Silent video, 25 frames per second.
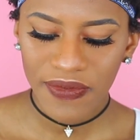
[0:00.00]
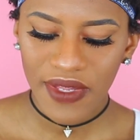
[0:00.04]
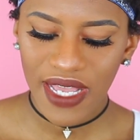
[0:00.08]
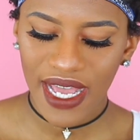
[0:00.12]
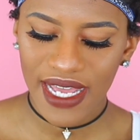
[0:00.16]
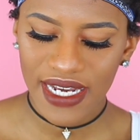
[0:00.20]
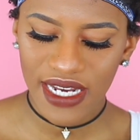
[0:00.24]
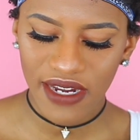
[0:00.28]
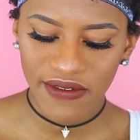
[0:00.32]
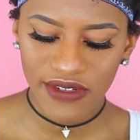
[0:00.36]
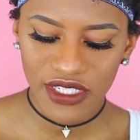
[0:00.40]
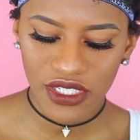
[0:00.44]

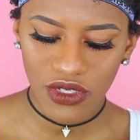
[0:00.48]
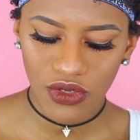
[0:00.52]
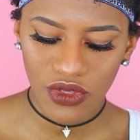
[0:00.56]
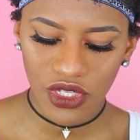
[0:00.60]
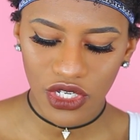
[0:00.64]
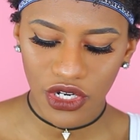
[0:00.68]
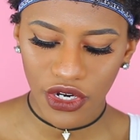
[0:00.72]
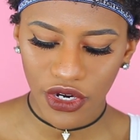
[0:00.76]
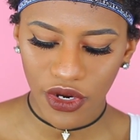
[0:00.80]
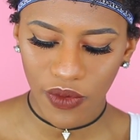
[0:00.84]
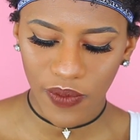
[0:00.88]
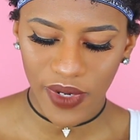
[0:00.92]
I never told
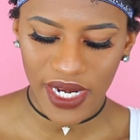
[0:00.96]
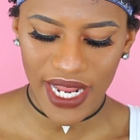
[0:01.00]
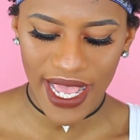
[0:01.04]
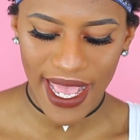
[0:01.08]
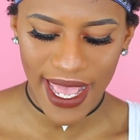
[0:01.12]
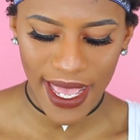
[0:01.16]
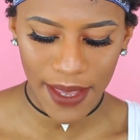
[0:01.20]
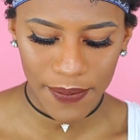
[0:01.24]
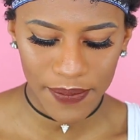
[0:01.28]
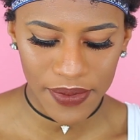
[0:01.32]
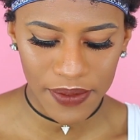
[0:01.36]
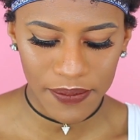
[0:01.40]
the girl what
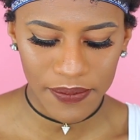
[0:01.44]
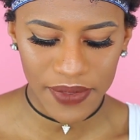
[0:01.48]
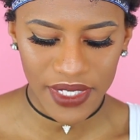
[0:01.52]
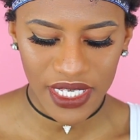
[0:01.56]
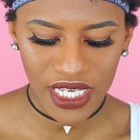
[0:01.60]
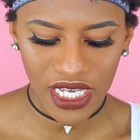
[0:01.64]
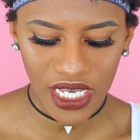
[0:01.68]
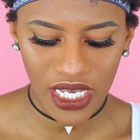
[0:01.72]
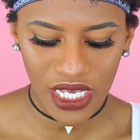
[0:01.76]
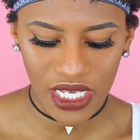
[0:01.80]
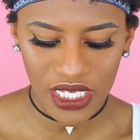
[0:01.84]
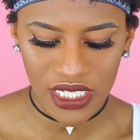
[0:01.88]
happened
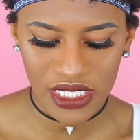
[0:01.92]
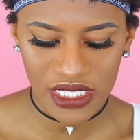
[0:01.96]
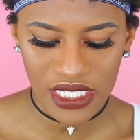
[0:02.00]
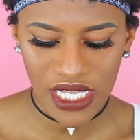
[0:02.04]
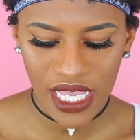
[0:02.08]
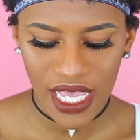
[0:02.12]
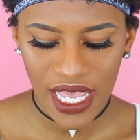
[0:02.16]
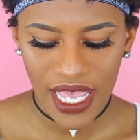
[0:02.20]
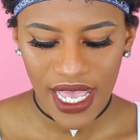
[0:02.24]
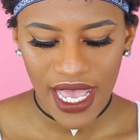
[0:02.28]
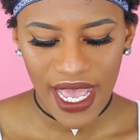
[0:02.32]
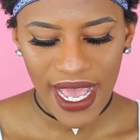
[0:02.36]
because
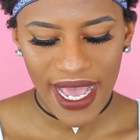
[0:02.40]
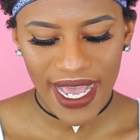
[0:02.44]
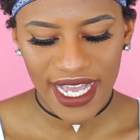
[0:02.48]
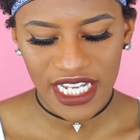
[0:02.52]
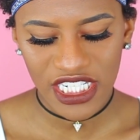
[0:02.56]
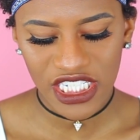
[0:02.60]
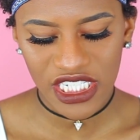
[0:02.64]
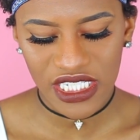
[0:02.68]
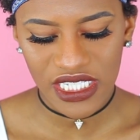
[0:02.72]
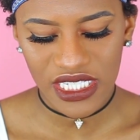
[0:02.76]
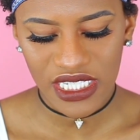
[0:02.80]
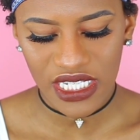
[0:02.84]
I
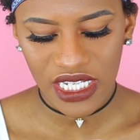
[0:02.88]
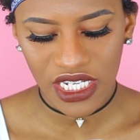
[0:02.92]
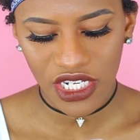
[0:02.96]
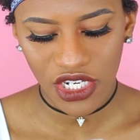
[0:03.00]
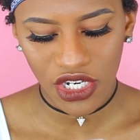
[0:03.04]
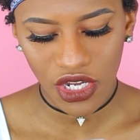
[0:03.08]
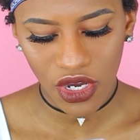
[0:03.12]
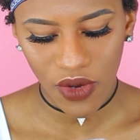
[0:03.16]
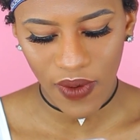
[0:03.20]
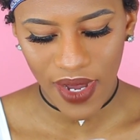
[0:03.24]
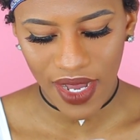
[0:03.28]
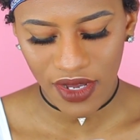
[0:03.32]
just
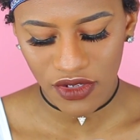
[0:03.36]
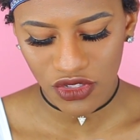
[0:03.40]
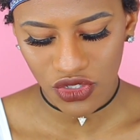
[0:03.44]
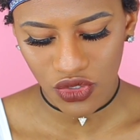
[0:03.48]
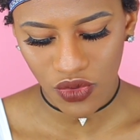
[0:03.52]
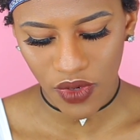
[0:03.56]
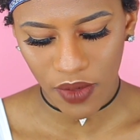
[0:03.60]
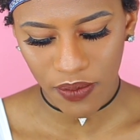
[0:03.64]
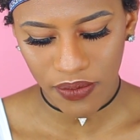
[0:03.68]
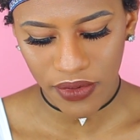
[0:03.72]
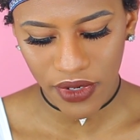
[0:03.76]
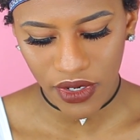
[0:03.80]
didn't know how
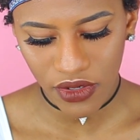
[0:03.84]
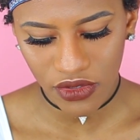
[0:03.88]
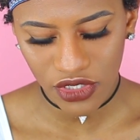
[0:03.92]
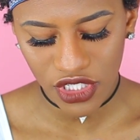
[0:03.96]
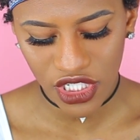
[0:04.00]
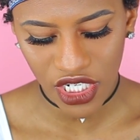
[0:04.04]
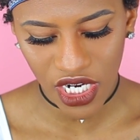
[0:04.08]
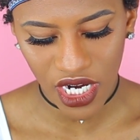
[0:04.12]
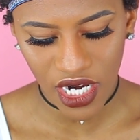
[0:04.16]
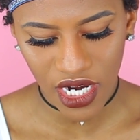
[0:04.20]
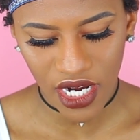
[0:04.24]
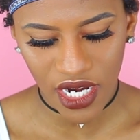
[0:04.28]
to
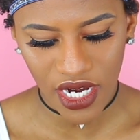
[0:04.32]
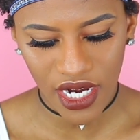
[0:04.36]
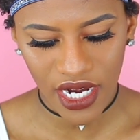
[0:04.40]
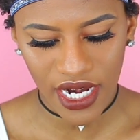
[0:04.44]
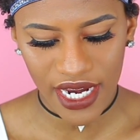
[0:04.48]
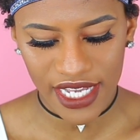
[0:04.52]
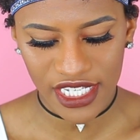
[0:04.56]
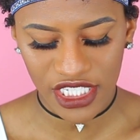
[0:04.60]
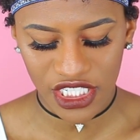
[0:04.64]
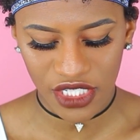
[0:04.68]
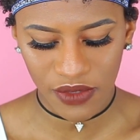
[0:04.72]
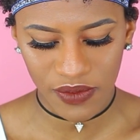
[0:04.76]
approach her,
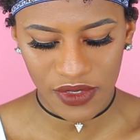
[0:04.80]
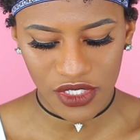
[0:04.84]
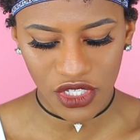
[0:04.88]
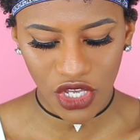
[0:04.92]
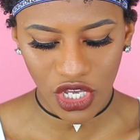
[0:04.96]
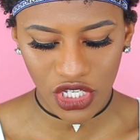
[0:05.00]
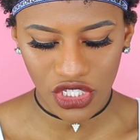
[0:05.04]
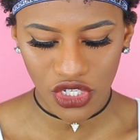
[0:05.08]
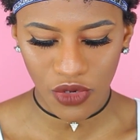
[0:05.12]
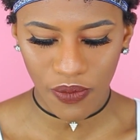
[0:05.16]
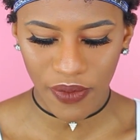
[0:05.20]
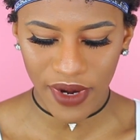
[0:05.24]
and she was
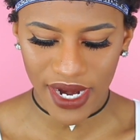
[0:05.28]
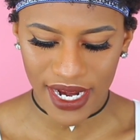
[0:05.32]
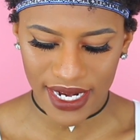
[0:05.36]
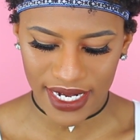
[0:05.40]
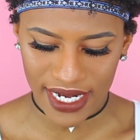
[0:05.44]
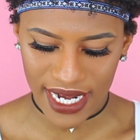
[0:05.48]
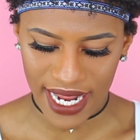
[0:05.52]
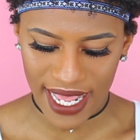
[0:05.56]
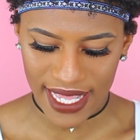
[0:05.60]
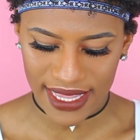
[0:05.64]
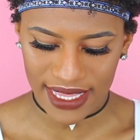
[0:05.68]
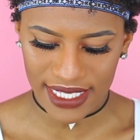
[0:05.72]
also
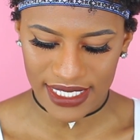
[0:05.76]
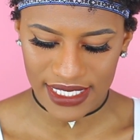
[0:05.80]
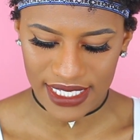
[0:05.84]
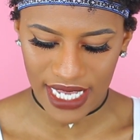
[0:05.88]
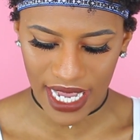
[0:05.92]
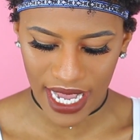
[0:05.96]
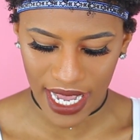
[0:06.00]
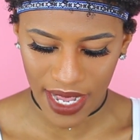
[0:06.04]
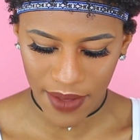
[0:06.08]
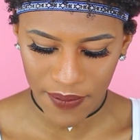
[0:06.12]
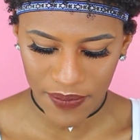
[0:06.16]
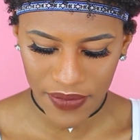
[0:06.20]
pregnant at the
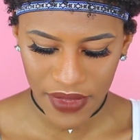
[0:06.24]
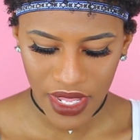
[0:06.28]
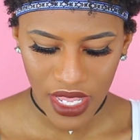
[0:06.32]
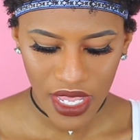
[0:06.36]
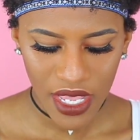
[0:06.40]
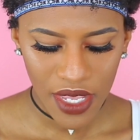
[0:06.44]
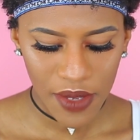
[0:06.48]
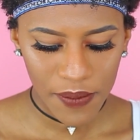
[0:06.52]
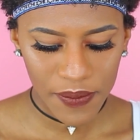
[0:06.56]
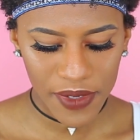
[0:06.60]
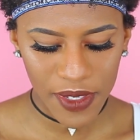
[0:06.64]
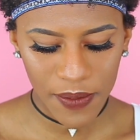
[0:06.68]
time.
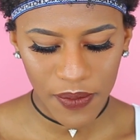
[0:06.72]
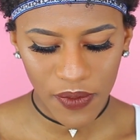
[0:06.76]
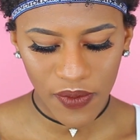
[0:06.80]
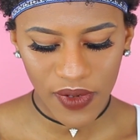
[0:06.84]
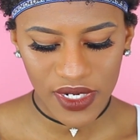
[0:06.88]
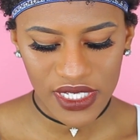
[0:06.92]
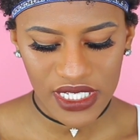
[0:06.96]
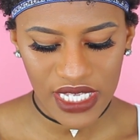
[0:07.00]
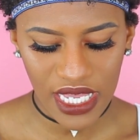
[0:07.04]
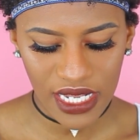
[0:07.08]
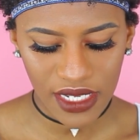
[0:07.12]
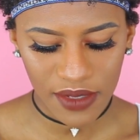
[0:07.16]
People
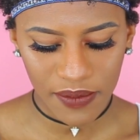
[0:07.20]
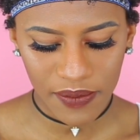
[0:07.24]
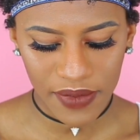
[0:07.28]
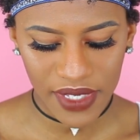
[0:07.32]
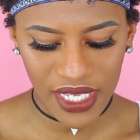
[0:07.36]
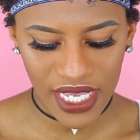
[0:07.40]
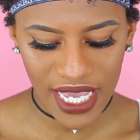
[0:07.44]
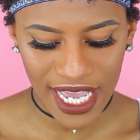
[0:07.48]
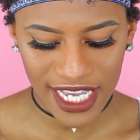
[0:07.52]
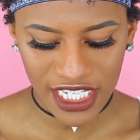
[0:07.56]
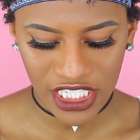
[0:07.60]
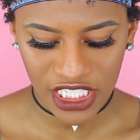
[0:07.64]
were telling
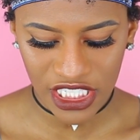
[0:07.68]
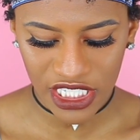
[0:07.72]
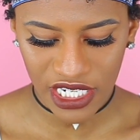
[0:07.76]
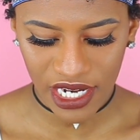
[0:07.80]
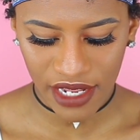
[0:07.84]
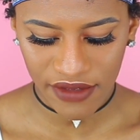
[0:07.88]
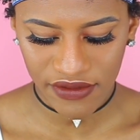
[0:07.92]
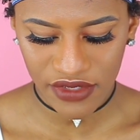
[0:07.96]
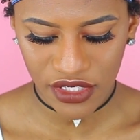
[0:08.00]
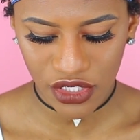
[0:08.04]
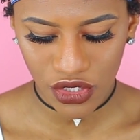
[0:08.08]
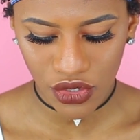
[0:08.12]
me I should
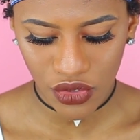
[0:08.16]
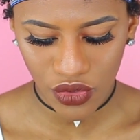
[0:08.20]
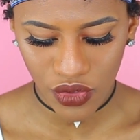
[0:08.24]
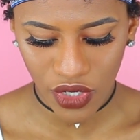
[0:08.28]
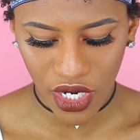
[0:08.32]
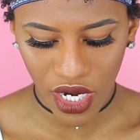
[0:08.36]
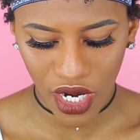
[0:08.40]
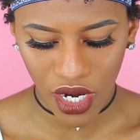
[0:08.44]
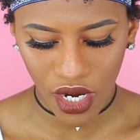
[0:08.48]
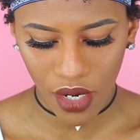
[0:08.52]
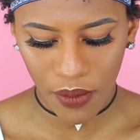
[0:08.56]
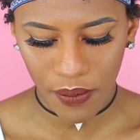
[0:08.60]
have sued
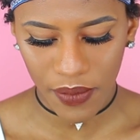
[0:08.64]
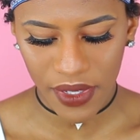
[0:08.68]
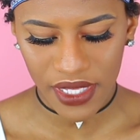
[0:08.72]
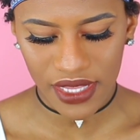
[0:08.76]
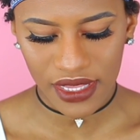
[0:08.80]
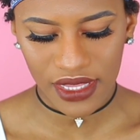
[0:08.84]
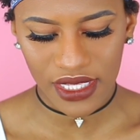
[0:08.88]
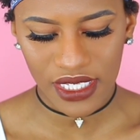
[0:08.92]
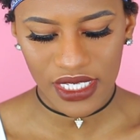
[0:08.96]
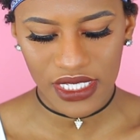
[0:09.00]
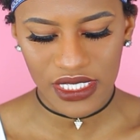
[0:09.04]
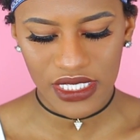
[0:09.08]
her,
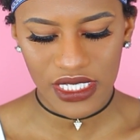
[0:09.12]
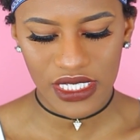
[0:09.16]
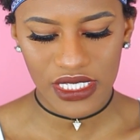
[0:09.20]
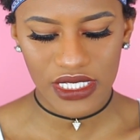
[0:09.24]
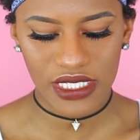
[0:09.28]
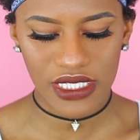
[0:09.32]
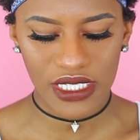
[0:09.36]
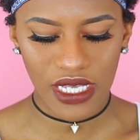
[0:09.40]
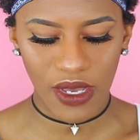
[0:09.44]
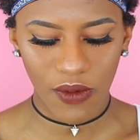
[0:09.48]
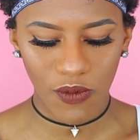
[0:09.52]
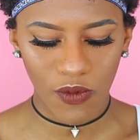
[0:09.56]
but this is
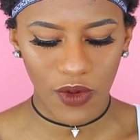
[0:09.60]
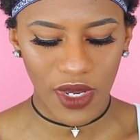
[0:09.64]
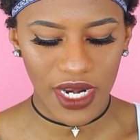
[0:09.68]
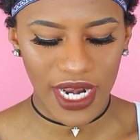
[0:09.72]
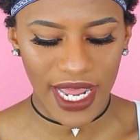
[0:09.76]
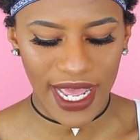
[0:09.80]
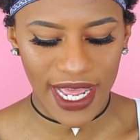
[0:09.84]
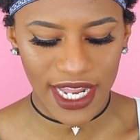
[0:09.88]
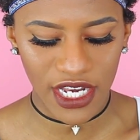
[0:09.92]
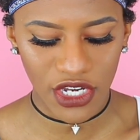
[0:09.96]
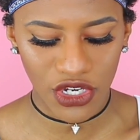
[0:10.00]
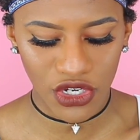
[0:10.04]
someone
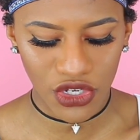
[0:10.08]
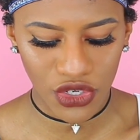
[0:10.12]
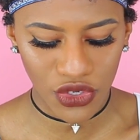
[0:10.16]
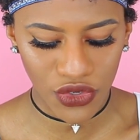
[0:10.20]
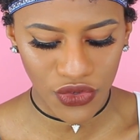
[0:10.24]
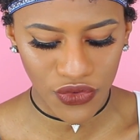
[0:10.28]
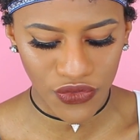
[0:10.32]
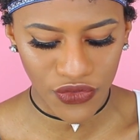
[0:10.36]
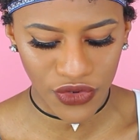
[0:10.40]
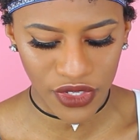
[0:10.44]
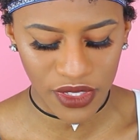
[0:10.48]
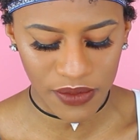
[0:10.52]
I
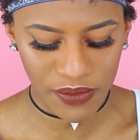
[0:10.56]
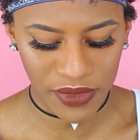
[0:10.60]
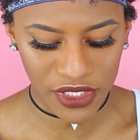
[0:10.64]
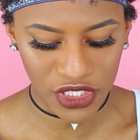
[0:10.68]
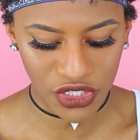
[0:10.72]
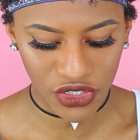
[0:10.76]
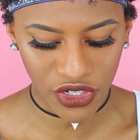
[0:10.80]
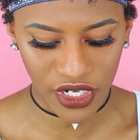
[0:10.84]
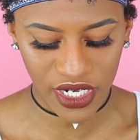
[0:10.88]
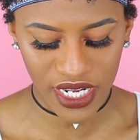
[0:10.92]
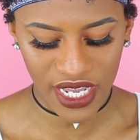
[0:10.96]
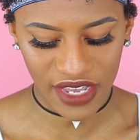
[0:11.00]
knew for the
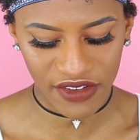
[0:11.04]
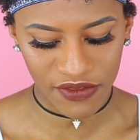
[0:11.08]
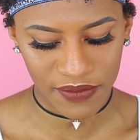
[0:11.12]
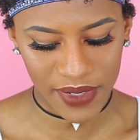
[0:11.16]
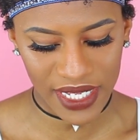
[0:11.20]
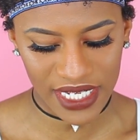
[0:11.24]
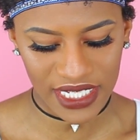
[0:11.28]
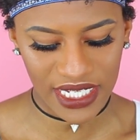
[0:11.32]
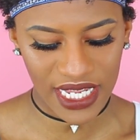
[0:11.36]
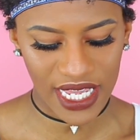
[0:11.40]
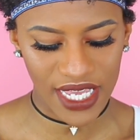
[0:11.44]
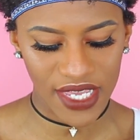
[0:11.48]
majority of
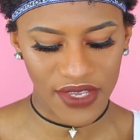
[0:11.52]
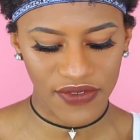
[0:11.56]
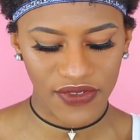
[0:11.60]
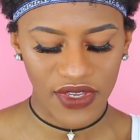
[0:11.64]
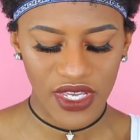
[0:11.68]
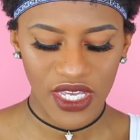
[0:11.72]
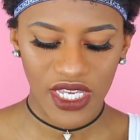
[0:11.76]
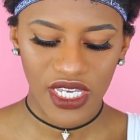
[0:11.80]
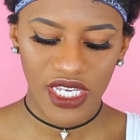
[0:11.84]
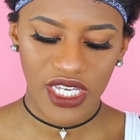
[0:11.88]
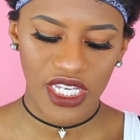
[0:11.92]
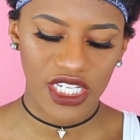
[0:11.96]
my life.
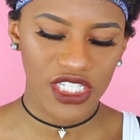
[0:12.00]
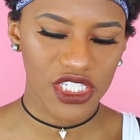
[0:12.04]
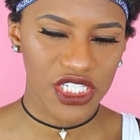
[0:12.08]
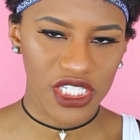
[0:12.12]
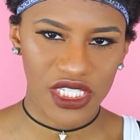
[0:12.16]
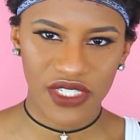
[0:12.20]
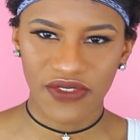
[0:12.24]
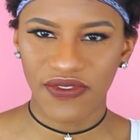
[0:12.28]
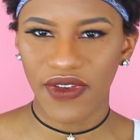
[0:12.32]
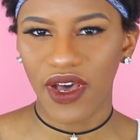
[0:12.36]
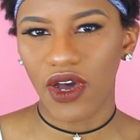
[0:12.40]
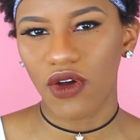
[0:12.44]
It
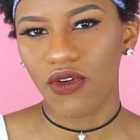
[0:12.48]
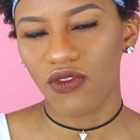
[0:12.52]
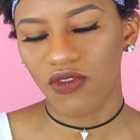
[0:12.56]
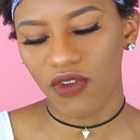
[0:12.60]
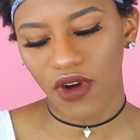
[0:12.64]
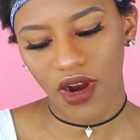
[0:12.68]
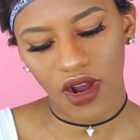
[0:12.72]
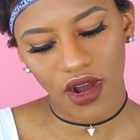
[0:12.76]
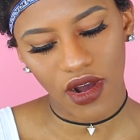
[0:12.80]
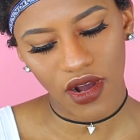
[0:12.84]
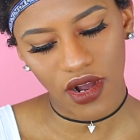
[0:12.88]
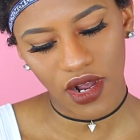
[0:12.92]
just felt
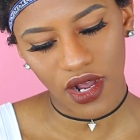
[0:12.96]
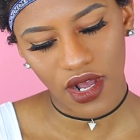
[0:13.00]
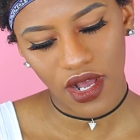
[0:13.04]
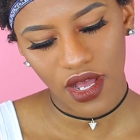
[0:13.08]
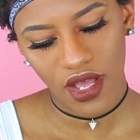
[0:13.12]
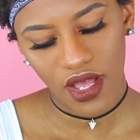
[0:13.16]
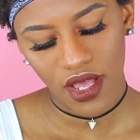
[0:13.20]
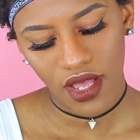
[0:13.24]
wrong.